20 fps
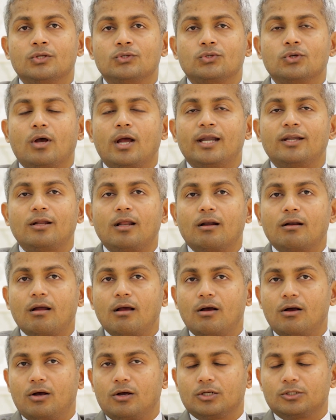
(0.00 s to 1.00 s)
So at Al
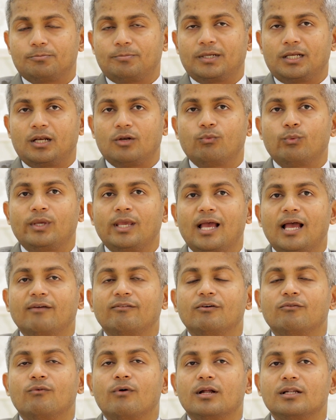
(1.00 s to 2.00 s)
Raha Hospital we
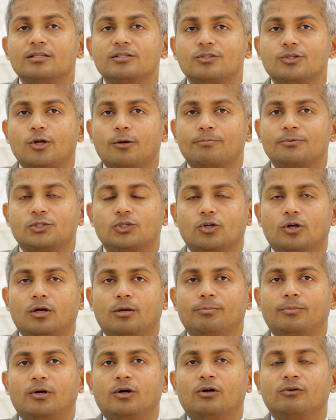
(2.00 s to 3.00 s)
have a one-stop
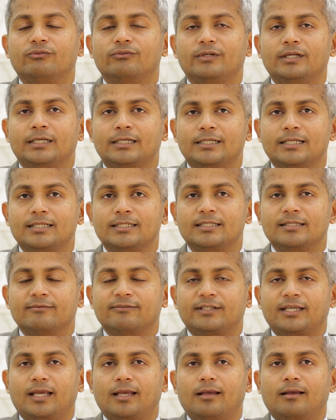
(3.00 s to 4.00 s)
shop of intensive
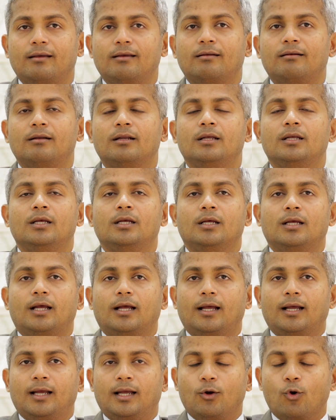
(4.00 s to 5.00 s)
care,
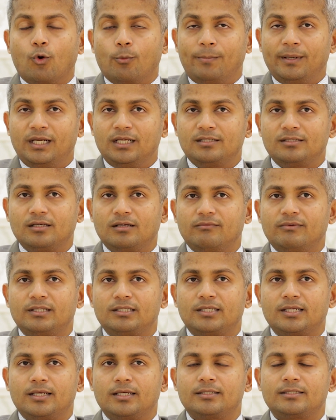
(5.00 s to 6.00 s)
O P D
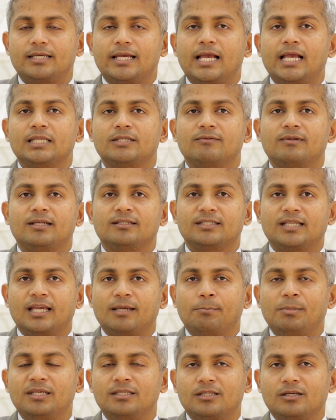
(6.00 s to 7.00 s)
services as well as
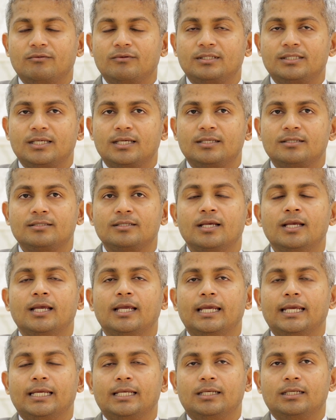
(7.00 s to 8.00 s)
I P services
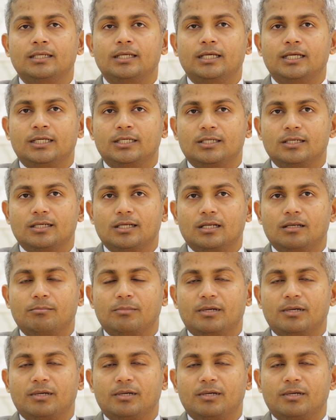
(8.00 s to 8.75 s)
in internal